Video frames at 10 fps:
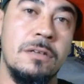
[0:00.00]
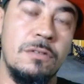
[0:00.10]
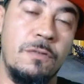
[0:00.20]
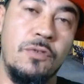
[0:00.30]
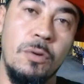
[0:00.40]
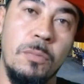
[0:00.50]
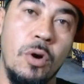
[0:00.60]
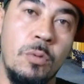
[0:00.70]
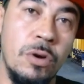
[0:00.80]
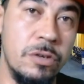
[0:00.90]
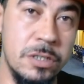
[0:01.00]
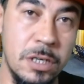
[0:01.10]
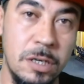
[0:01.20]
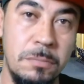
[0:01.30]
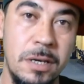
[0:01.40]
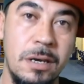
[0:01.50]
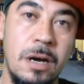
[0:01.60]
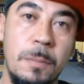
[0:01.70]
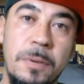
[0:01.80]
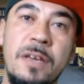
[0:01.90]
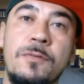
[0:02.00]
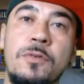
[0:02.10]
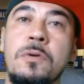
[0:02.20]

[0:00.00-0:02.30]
The football world is going to be in upheaval.